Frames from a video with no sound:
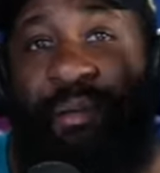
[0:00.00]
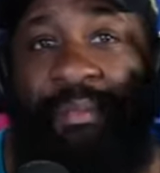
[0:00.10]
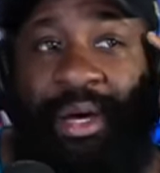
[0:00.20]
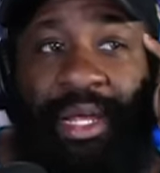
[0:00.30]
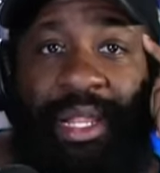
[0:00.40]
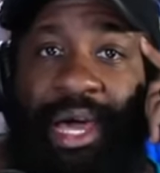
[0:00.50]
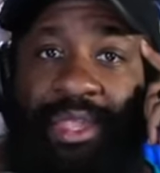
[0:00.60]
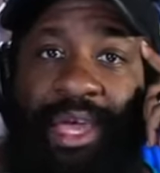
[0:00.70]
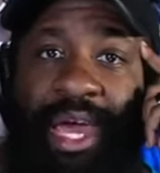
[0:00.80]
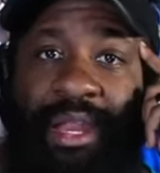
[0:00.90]
money like
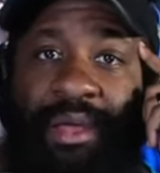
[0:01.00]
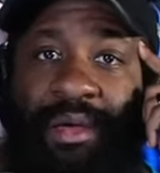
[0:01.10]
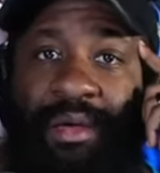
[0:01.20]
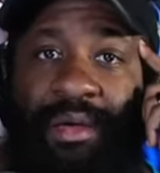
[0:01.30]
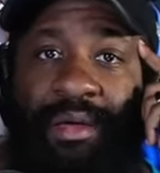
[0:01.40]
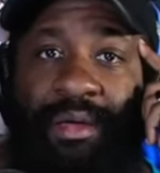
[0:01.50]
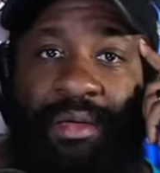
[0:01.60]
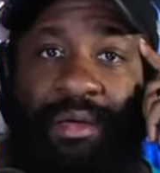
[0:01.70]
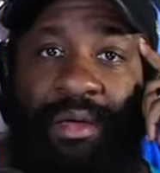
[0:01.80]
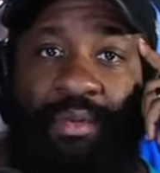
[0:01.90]
that
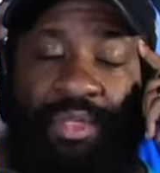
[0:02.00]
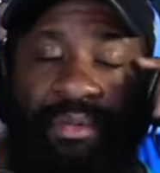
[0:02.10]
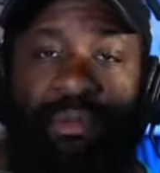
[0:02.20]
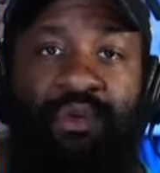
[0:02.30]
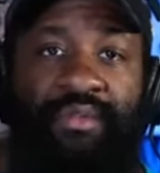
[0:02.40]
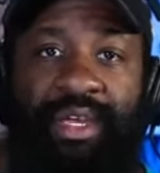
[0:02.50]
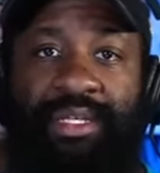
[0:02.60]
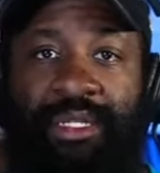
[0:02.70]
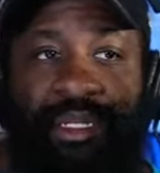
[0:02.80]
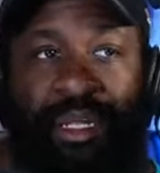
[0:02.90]
with movies
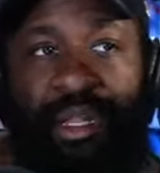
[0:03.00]
and, and,